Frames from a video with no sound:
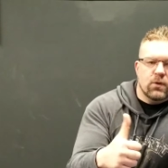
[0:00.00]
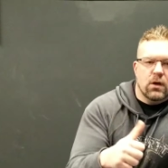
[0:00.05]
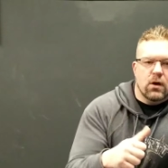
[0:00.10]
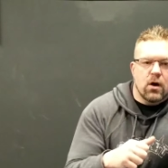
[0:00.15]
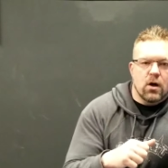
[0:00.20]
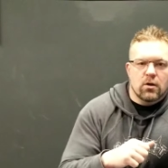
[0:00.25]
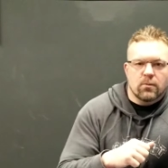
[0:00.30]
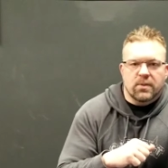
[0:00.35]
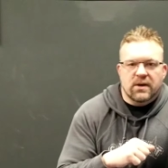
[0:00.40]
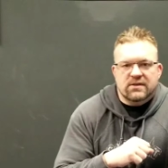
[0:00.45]

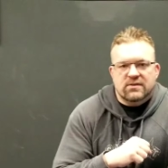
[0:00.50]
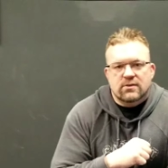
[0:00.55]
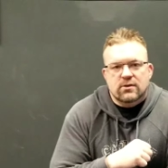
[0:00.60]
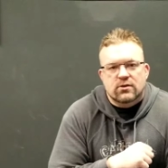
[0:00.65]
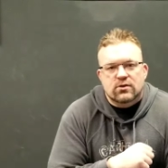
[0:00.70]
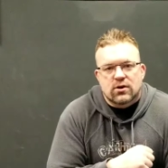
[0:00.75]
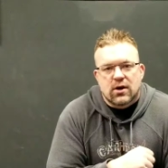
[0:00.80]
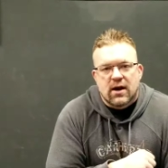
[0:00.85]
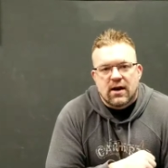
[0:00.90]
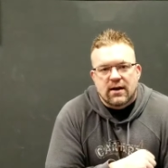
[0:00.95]
All the best in
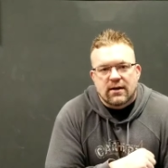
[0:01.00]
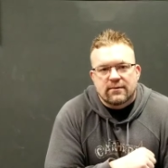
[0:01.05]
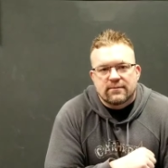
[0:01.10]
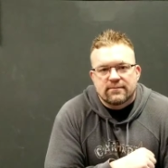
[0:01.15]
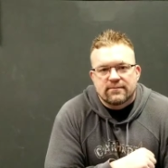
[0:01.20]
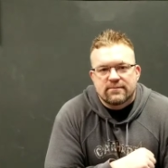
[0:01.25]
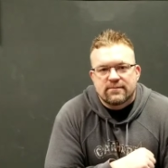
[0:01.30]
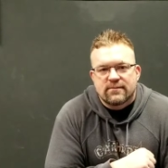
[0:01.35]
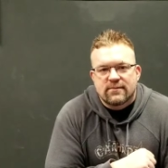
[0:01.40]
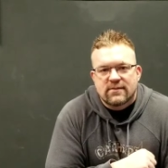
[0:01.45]
your training.
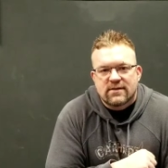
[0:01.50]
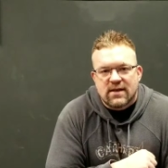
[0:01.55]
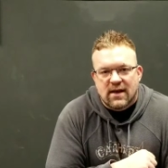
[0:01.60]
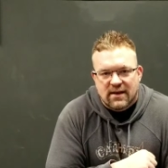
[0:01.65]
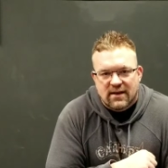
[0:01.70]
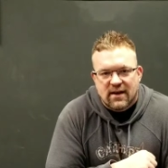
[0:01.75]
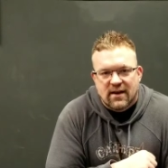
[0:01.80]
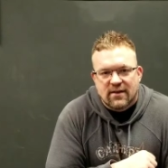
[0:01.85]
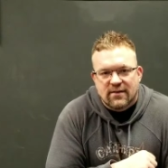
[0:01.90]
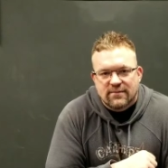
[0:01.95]

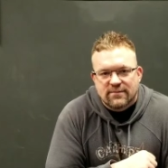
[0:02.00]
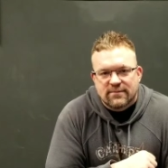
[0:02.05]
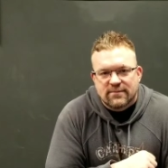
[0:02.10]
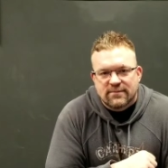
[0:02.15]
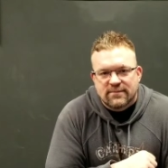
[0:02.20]
Take care.